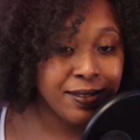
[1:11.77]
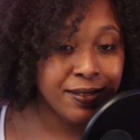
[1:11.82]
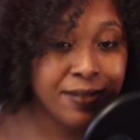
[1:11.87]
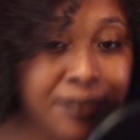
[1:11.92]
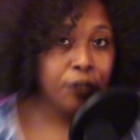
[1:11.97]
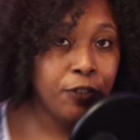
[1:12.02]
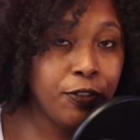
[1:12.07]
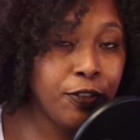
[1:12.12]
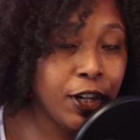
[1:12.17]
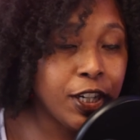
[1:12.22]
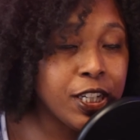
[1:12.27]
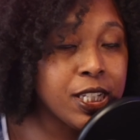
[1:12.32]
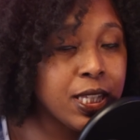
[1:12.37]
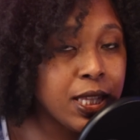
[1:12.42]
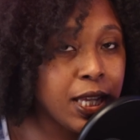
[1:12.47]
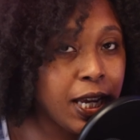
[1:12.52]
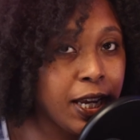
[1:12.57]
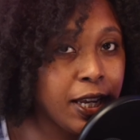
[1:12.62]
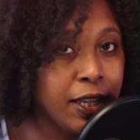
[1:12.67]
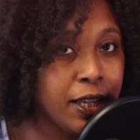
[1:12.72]
So the
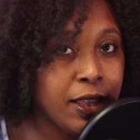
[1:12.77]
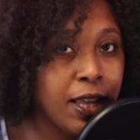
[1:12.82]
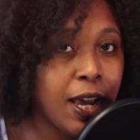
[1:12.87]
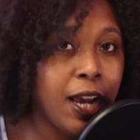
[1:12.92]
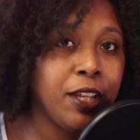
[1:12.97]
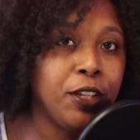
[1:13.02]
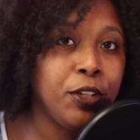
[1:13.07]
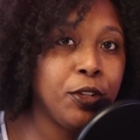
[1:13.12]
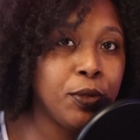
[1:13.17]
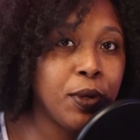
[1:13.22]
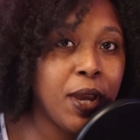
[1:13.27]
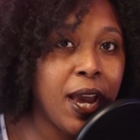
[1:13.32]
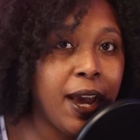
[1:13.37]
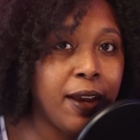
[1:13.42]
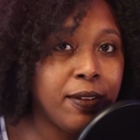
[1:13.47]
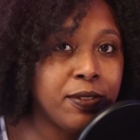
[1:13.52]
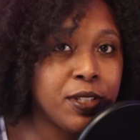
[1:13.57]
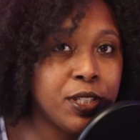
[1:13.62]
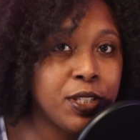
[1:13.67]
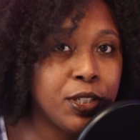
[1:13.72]
first thing that you
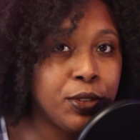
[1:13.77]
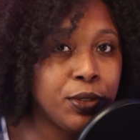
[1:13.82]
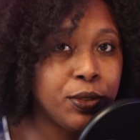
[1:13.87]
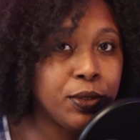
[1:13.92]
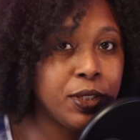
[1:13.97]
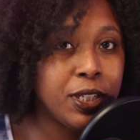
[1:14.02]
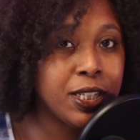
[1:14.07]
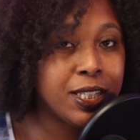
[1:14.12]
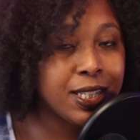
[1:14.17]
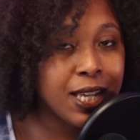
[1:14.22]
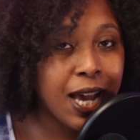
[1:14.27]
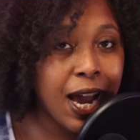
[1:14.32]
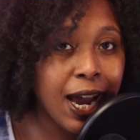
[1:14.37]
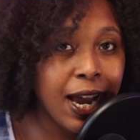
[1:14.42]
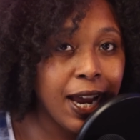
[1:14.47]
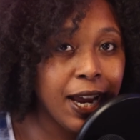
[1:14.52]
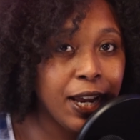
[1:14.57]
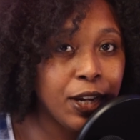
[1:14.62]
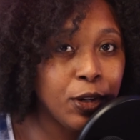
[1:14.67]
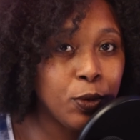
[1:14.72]
have to
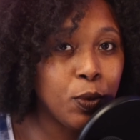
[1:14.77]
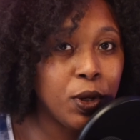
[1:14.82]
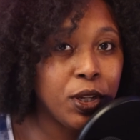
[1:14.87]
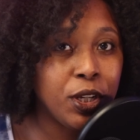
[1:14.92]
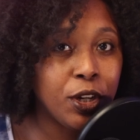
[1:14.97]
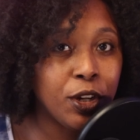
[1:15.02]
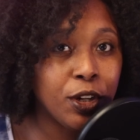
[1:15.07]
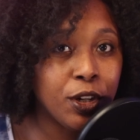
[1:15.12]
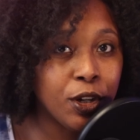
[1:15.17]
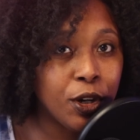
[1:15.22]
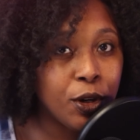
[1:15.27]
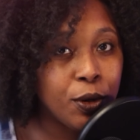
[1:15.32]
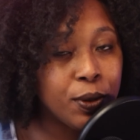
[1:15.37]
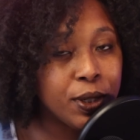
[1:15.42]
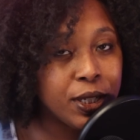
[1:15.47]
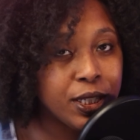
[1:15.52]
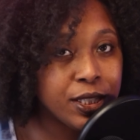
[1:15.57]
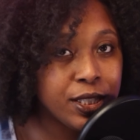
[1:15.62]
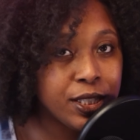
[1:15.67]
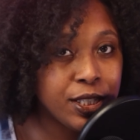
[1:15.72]
decide when you're
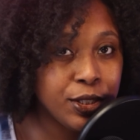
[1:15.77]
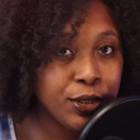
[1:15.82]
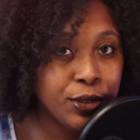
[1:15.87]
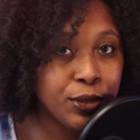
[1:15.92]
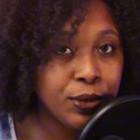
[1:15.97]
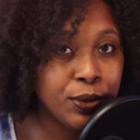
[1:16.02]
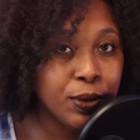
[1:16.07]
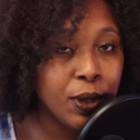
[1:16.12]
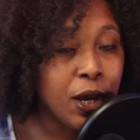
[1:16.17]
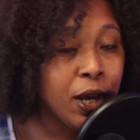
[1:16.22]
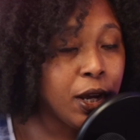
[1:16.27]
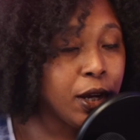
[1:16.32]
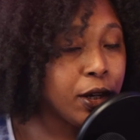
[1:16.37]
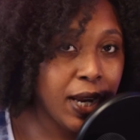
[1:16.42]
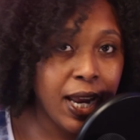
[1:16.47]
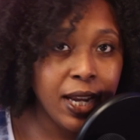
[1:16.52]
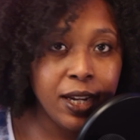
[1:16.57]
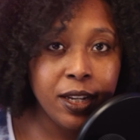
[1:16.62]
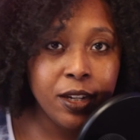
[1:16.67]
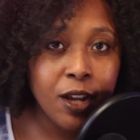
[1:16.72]
going to
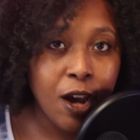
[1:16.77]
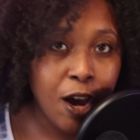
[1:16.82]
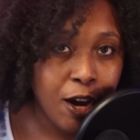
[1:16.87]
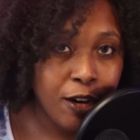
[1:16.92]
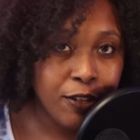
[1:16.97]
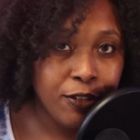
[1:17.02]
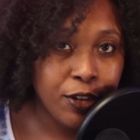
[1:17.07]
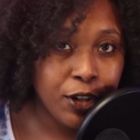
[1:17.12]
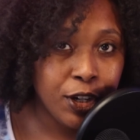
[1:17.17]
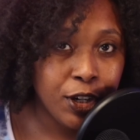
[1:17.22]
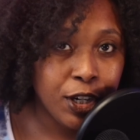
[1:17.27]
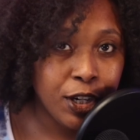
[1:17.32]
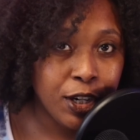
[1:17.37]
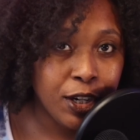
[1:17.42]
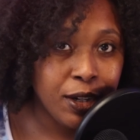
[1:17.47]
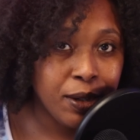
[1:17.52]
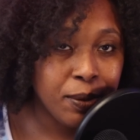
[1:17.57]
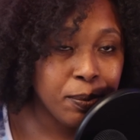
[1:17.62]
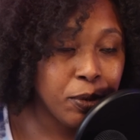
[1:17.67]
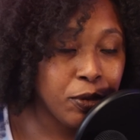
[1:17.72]
create an
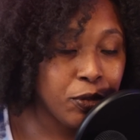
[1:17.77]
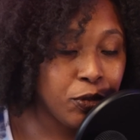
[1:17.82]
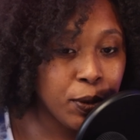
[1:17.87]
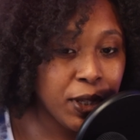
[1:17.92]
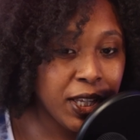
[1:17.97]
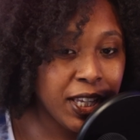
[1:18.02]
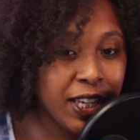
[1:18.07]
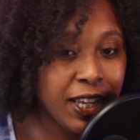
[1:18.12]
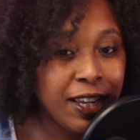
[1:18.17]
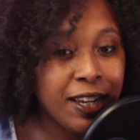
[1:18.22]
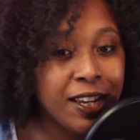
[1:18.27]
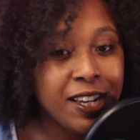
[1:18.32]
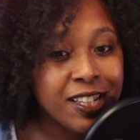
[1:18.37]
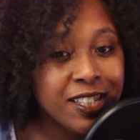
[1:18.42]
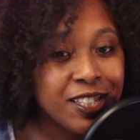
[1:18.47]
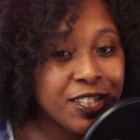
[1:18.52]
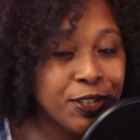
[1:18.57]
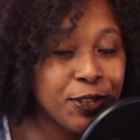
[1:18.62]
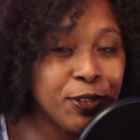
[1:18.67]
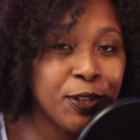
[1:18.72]
offer, before we get
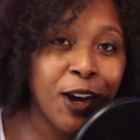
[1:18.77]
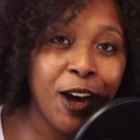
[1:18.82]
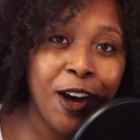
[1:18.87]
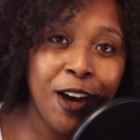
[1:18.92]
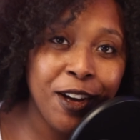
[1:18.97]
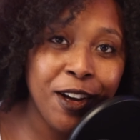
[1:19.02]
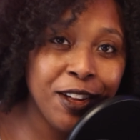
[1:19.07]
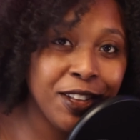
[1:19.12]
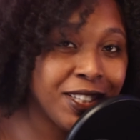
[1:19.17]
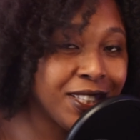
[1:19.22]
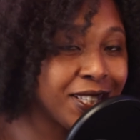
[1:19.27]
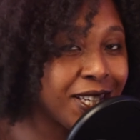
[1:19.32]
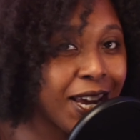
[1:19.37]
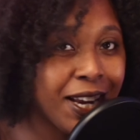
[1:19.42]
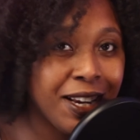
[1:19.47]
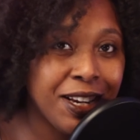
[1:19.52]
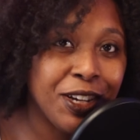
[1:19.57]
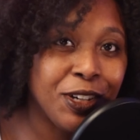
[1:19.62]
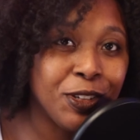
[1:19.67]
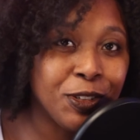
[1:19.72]
into all the
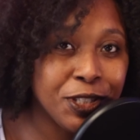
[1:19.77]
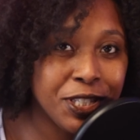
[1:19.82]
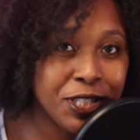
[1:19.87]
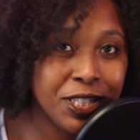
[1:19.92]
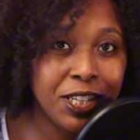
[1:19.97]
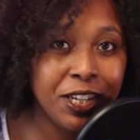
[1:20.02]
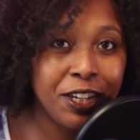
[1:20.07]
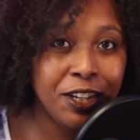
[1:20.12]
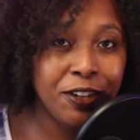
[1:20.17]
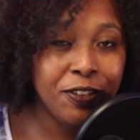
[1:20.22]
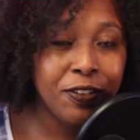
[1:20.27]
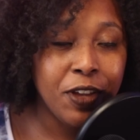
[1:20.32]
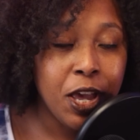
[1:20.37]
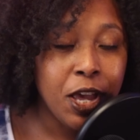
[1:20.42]
technical stuff,